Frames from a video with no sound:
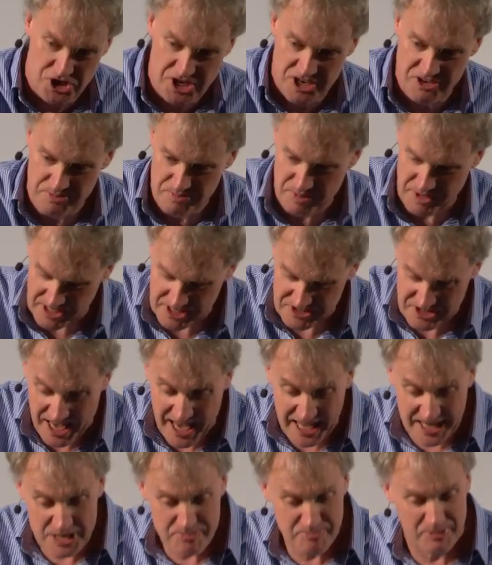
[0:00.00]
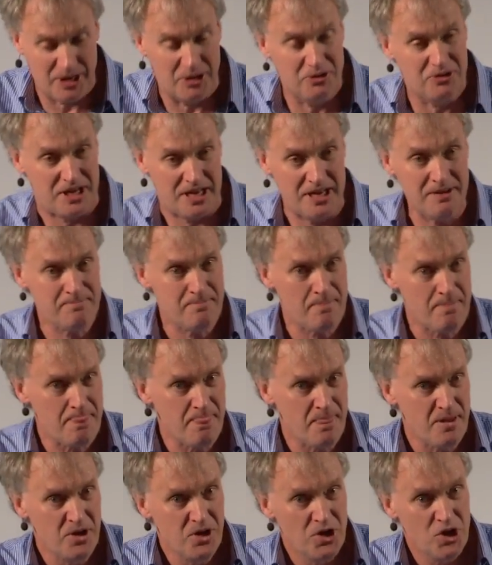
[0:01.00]
GFP to any protein,
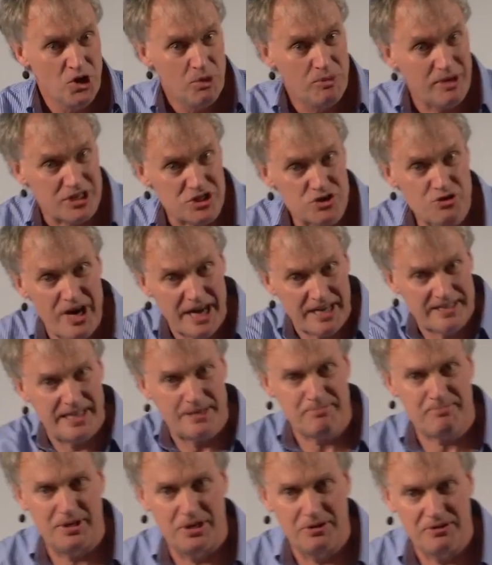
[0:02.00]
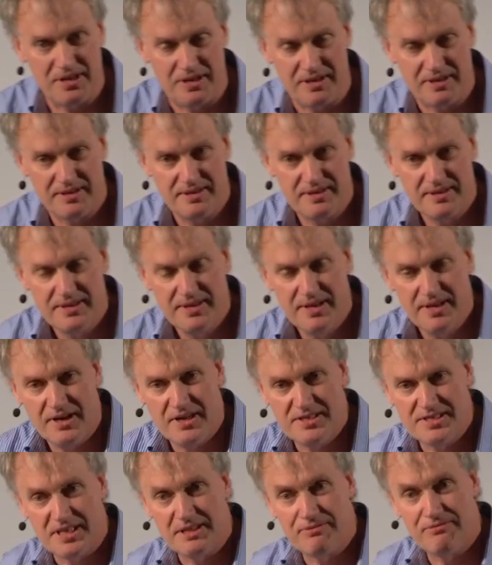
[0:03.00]
we can track that protein,
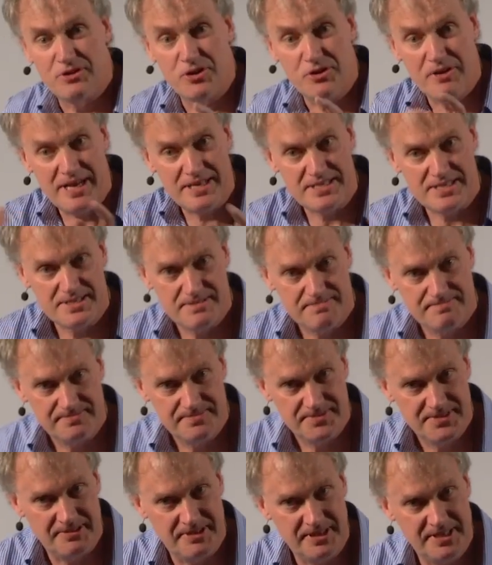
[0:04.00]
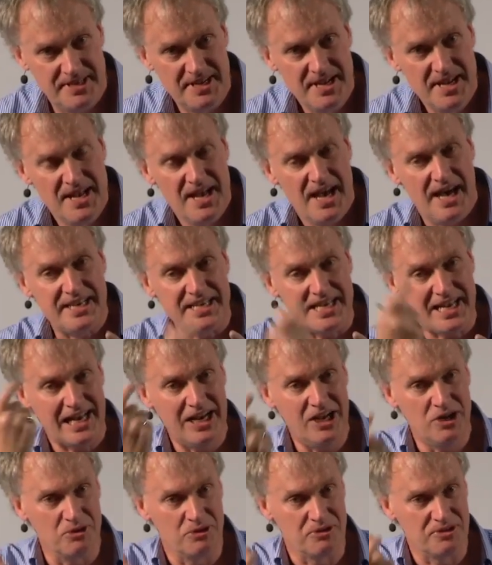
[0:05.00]
because it'll fluoresce, right? And he
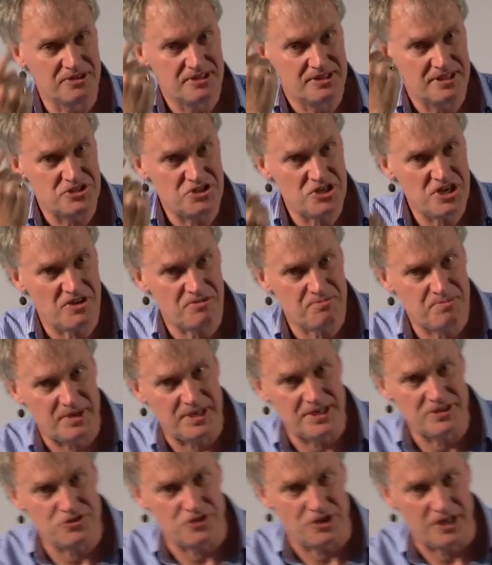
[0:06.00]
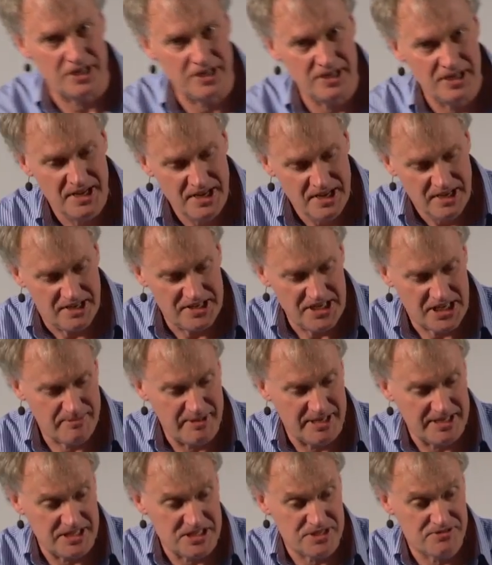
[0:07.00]
cloned the GFP gene, and you can
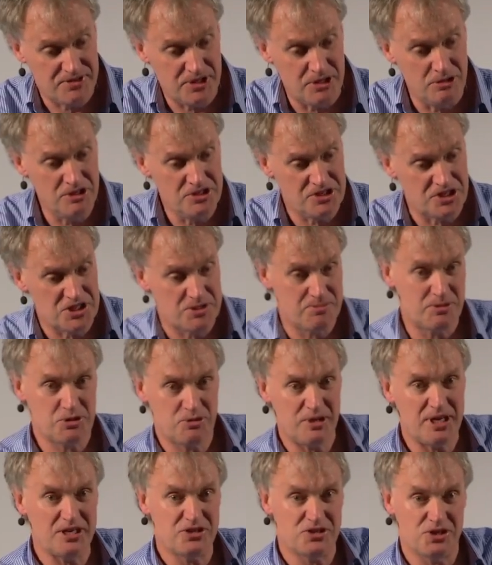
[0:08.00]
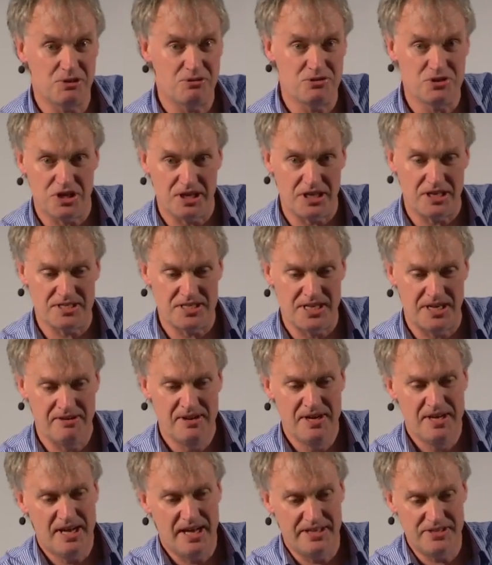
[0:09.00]
make these fusions between two genes now,
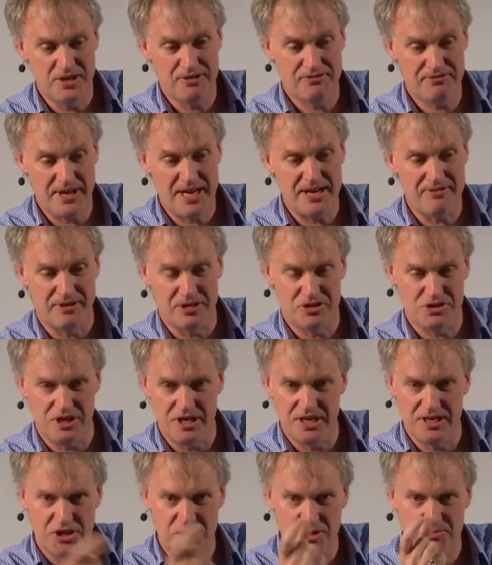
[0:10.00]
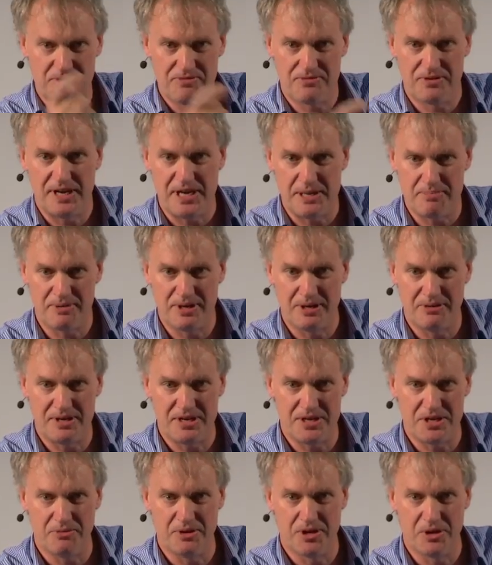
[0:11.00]
and your favorite gene, it could be for any
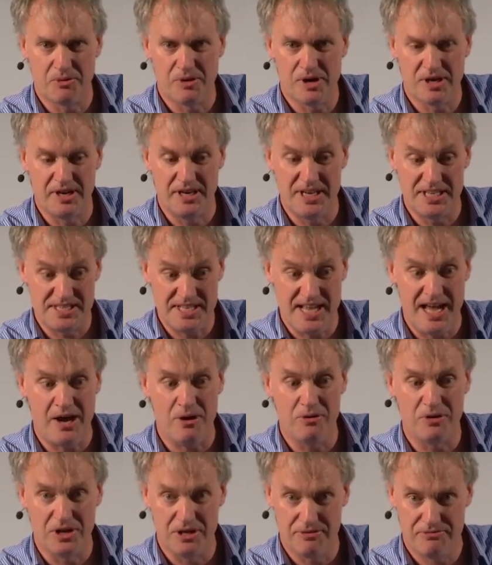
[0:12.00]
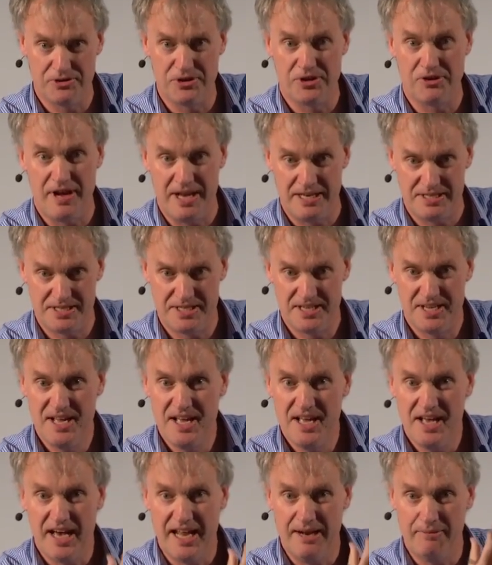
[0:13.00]
protein you want to work on, is now going to fluoresce.
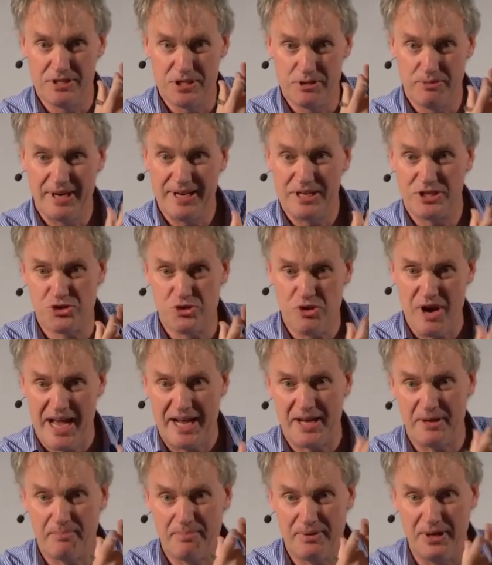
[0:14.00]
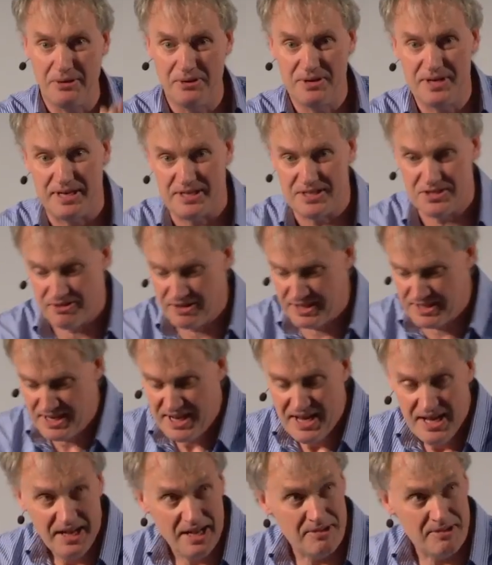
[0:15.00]
And it was a way to track proteins, right?